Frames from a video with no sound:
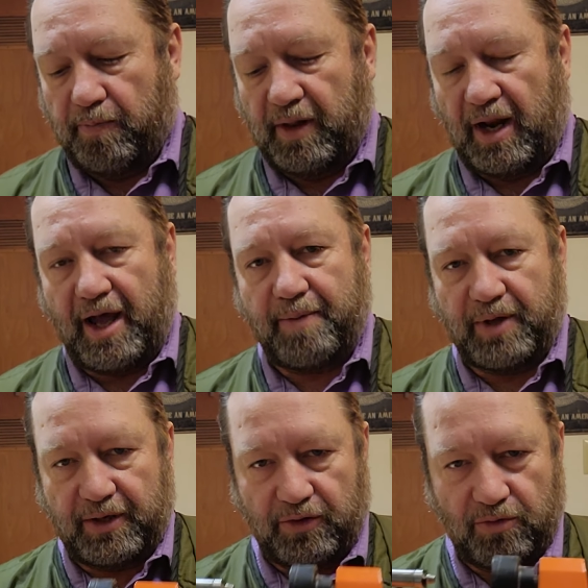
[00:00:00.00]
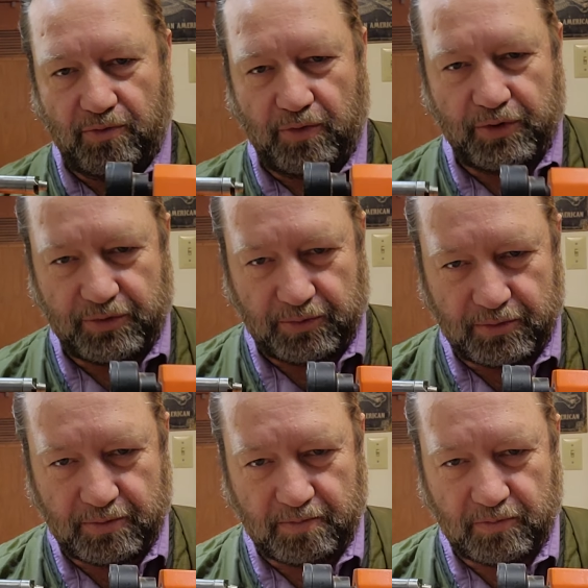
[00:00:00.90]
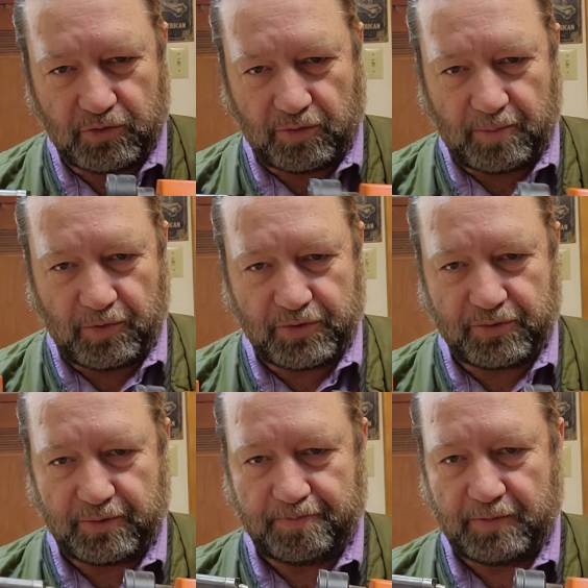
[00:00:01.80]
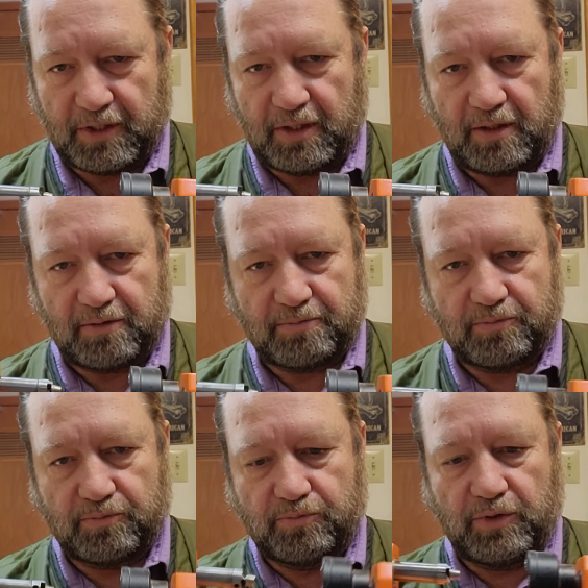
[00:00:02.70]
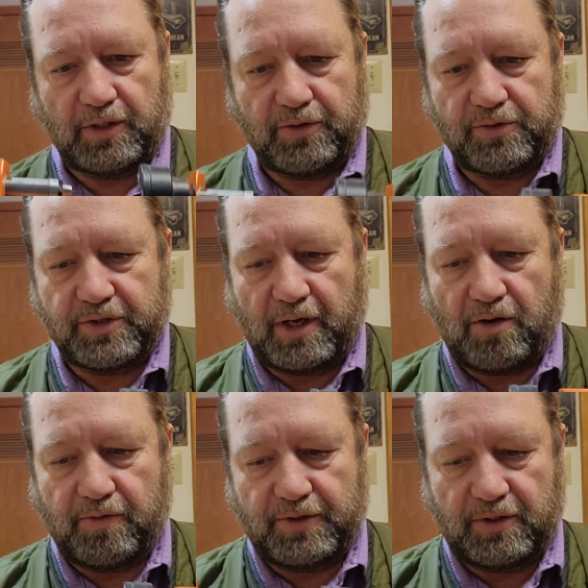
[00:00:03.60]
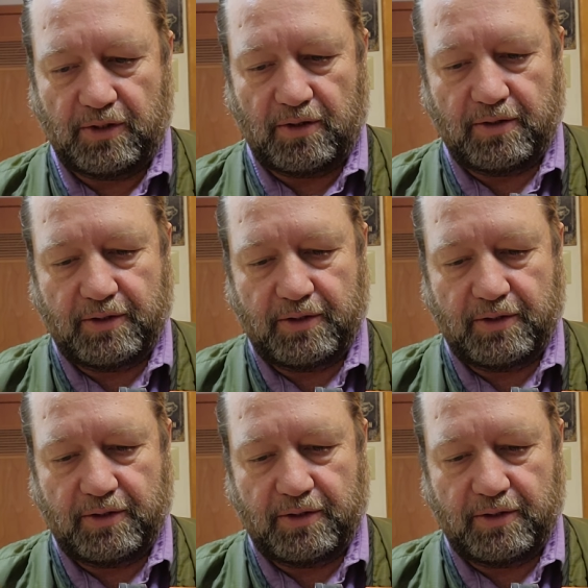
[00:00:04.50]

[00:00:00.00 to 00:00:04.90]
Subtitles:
Lyman Universal trimmers. Really good. It's got all these little